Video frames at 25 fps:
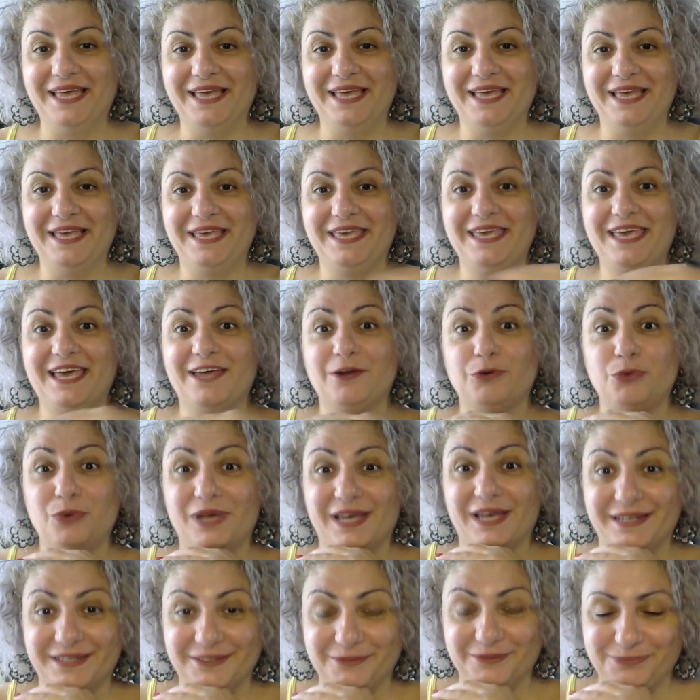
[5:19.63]
Here we
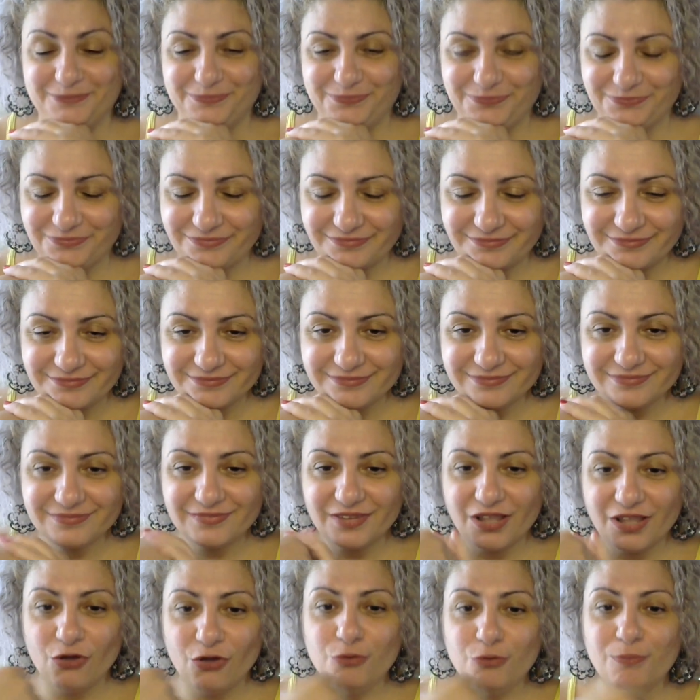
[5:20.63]
are.
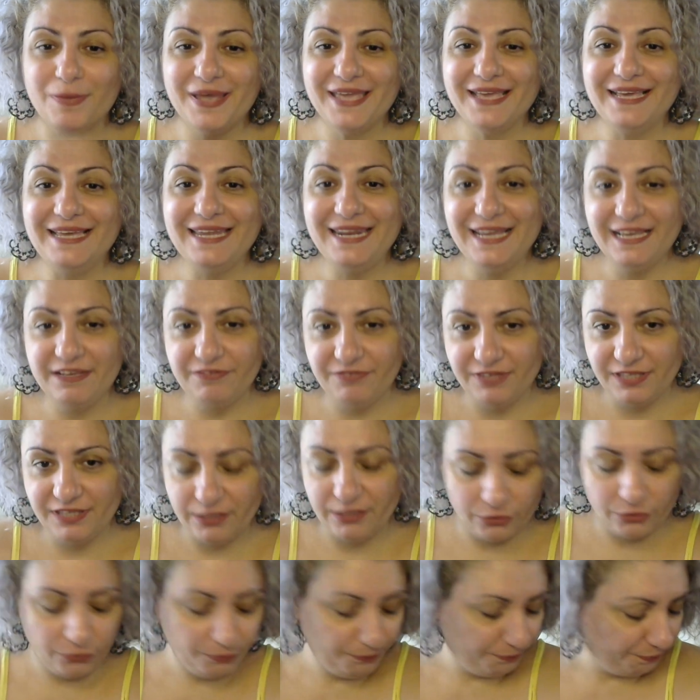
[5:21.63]
On my Greek
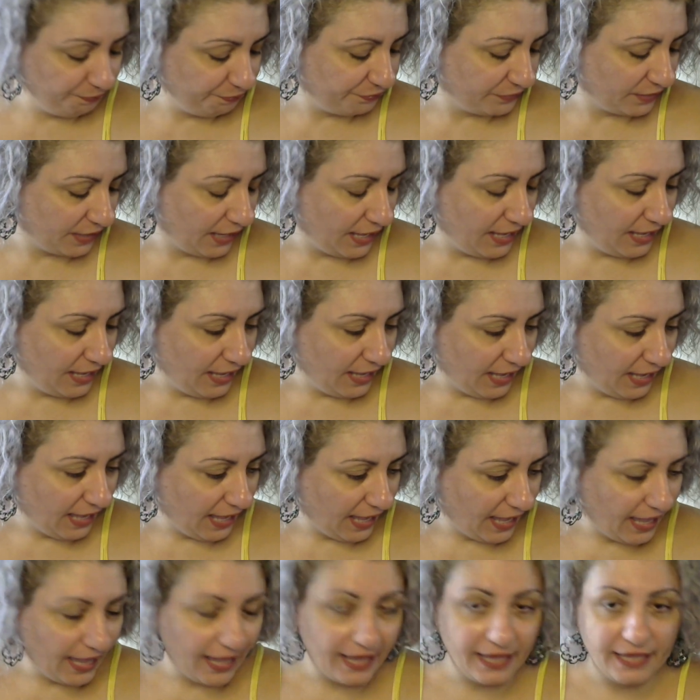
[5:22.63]
video,
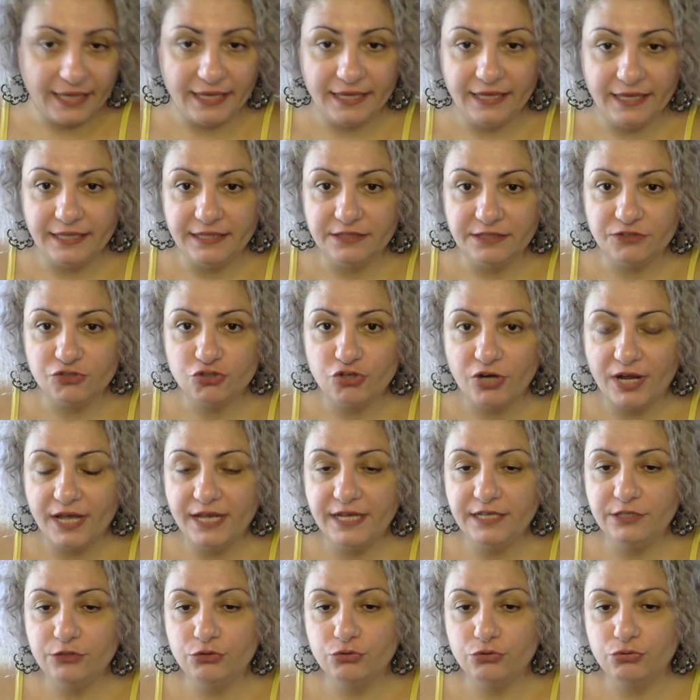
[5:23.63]
I
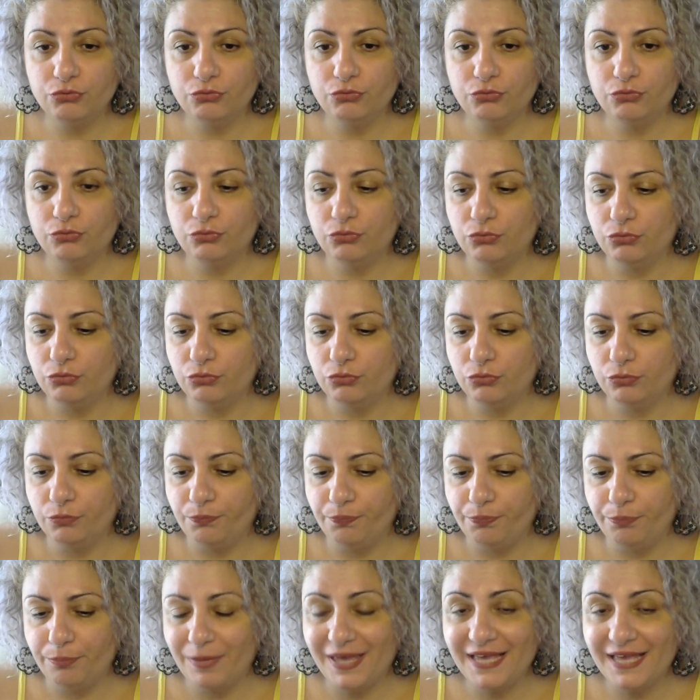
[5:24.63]
try to
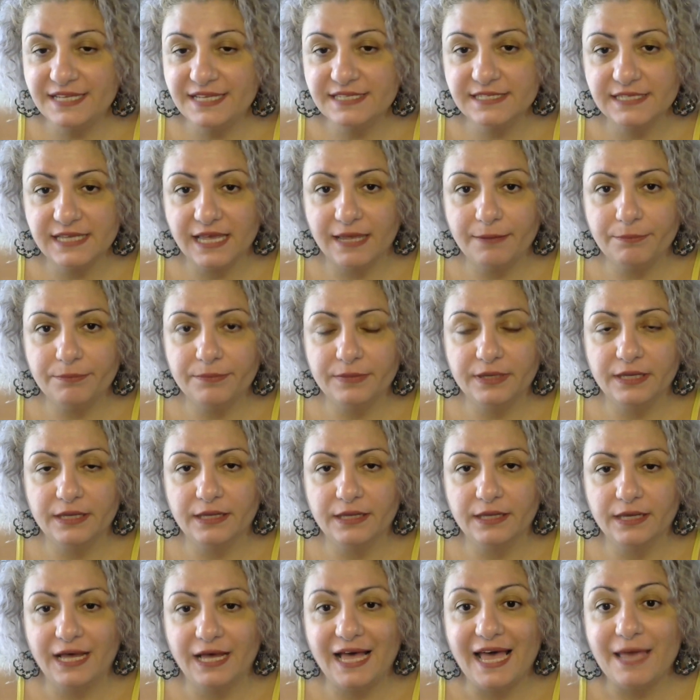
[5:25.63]
make some
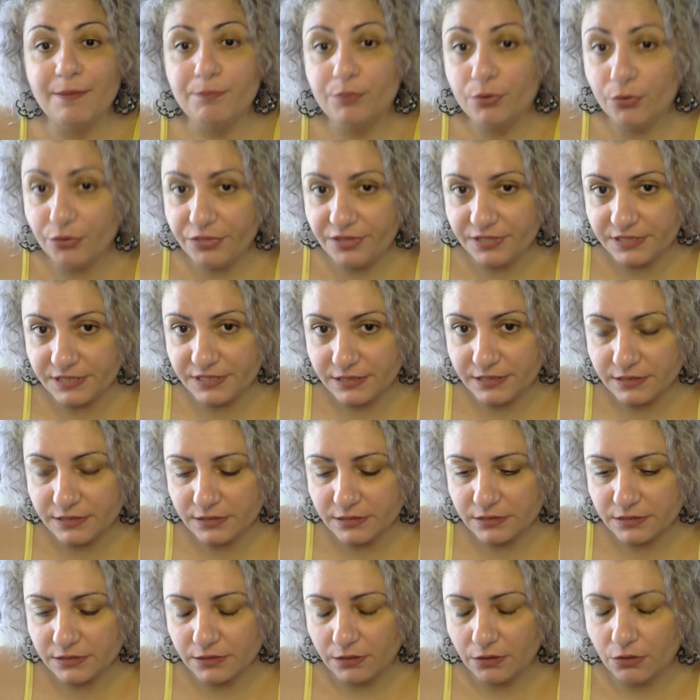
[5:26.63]

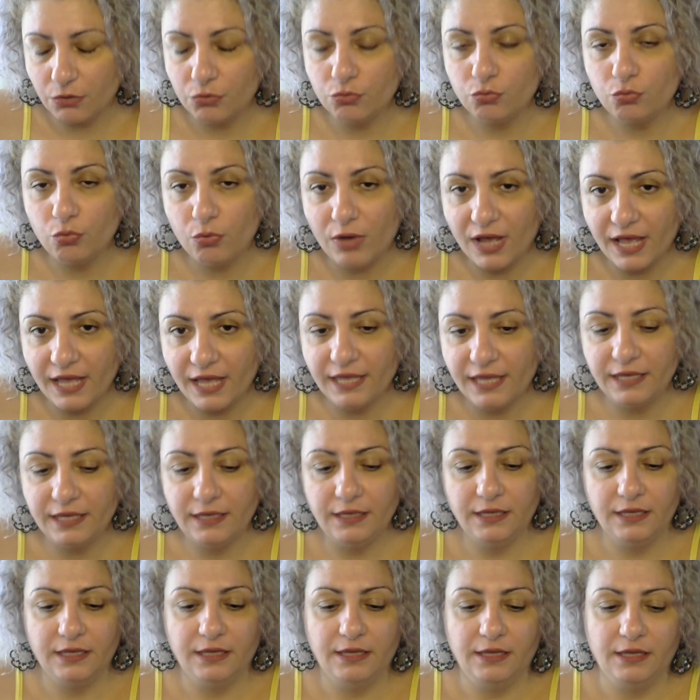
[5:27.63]
hypothesis on why
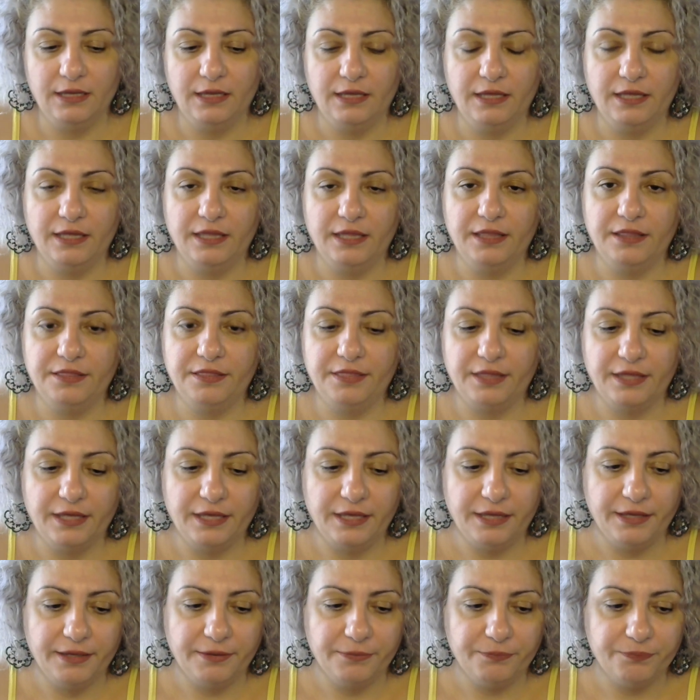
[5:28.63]

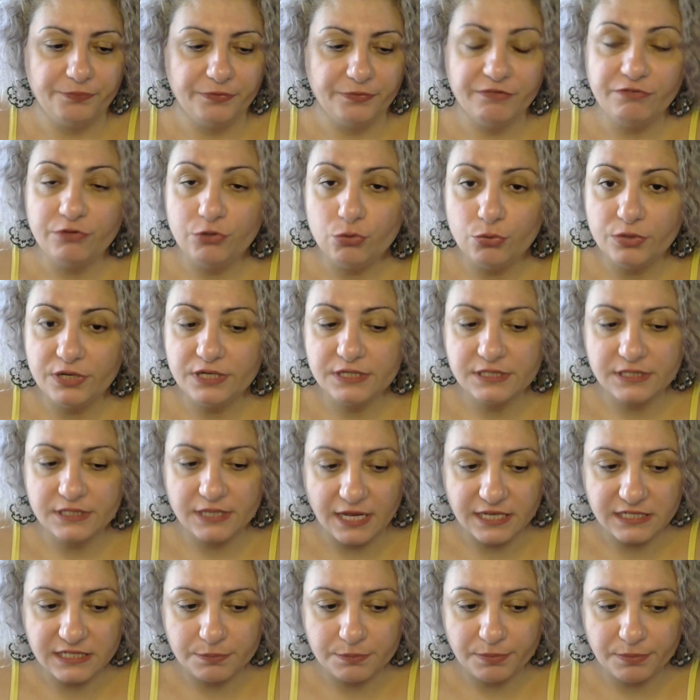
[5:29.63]
the viewer's
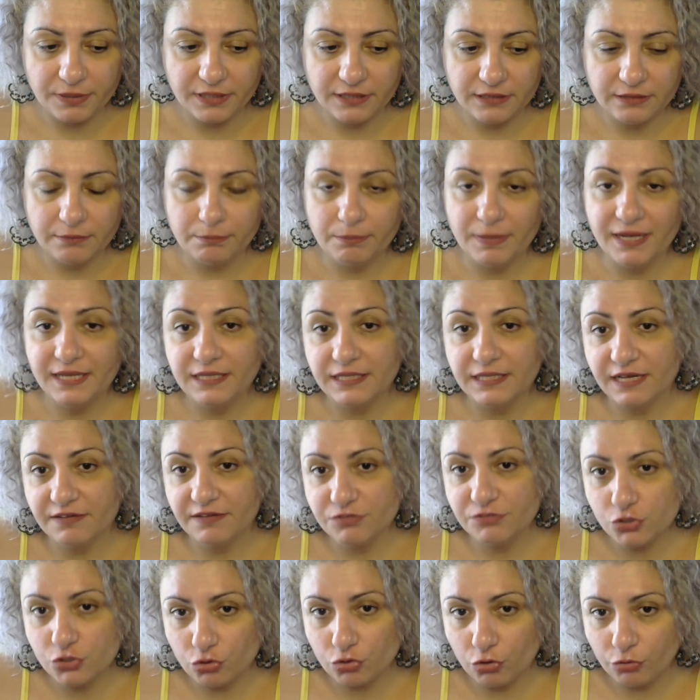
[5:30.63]
husband might have
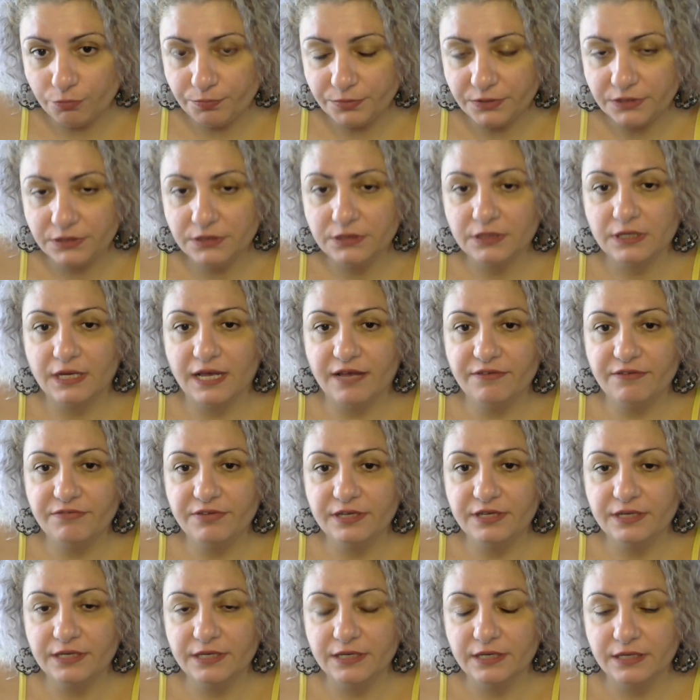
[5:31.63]
stopped
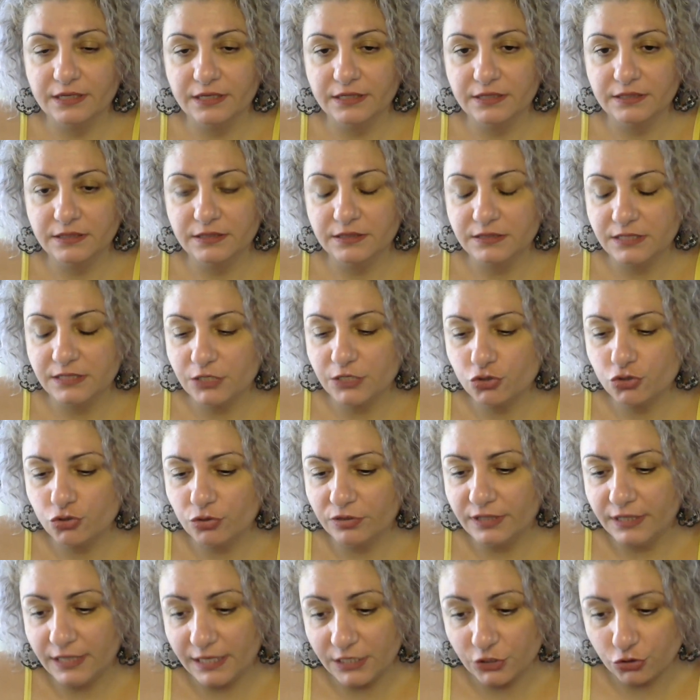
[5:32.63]
having sexual
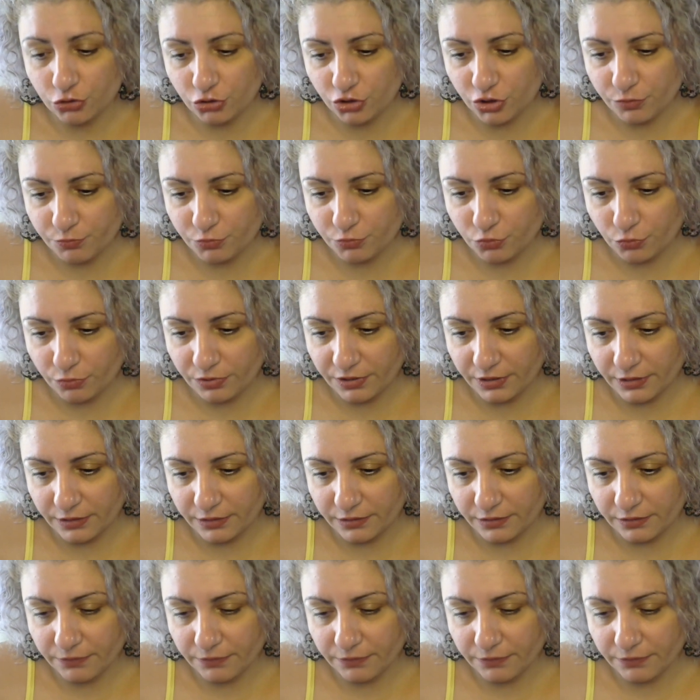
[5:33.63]
relationships with her.